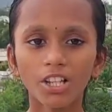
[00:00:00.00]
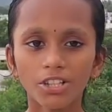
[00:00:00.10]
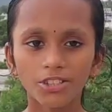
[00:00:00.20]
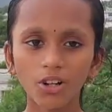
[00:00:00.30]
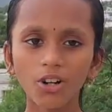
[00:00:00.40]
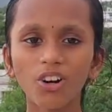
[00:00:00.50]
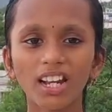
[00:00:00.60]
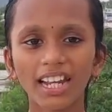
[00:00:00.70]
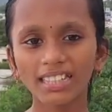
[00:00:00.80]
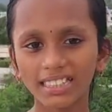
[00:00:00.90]
So
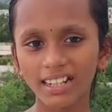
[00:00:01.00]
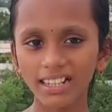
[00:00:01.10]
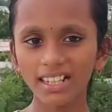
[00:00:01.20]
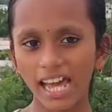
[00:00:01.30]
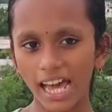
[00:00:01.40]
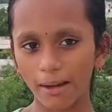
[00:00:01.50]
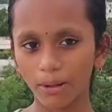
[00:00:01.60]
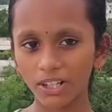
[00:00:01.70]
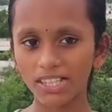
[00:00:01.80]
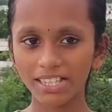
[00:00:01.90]
let's learn
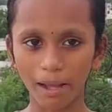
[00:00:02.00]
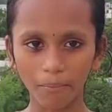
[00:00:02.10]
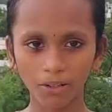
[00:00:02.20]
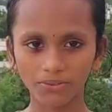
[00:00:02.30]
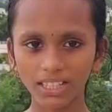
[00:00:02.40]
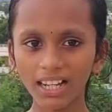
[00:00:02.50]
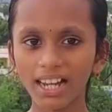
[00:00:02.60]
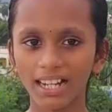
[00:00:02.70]
about some of the